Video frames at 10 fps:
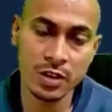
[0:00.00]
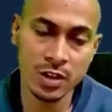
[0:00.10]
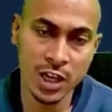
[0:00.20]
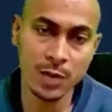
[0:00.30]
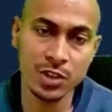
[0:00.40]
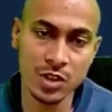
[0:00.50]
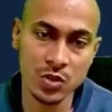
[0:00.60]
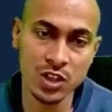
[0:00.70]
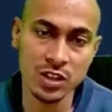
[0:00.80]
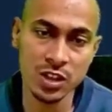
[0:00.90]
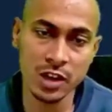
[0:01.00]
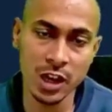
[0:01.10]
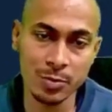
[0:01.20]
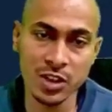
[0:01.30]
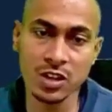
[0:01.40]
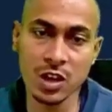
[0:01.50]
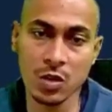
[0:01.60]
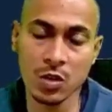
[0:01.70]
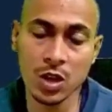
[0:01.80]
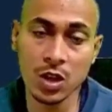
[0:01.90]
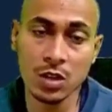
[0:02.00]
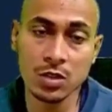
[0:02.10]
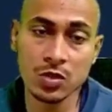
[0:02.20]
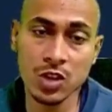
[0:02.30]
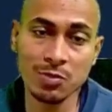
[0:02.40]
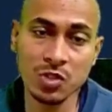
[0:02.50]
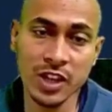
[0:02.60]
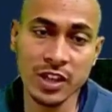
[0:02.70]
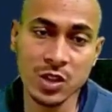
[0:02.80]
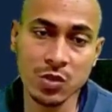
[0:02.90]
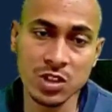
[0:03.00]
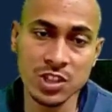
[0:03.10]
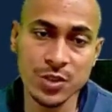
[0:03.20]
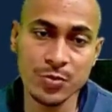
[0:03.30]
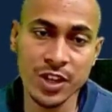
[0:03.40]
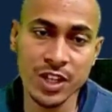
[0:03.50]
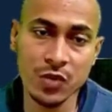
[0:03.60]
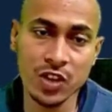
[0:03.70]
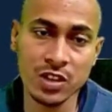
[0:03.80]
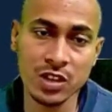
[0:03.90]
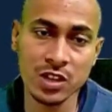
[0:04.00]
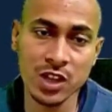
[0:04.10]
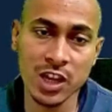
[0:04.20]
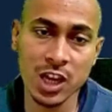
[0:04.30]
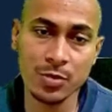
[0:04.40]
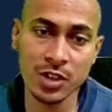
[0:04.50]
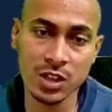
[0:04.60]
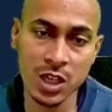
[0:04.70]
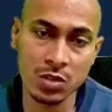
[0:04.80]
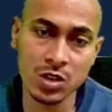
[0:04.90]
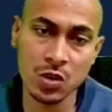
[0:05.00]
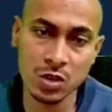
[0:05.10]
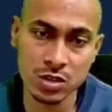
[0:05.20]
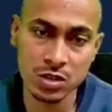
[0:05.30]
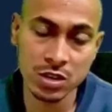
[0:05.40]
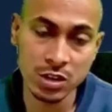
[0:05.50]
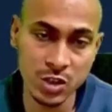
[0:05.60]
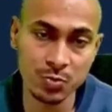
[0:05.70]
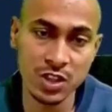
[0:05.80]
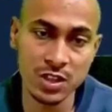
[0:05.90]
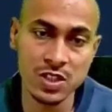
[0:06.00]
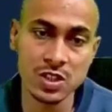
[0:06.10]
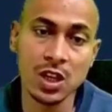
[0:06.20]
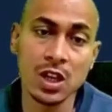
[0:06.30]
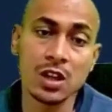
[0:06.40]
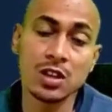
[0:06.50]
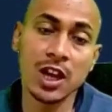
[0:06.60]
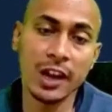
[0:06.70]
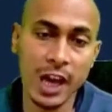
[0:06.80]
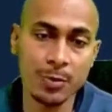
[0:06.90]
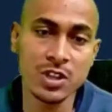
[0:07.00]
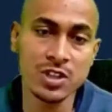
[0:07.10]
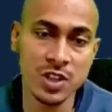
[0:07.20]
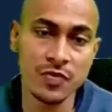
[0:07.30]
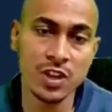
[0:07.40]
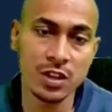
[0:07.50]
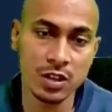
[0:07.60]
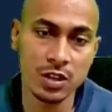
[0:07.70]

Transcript: together, happening now. So I'm telling you, it doesn't matter whether they are happening now or not. It means they are happening somewhere.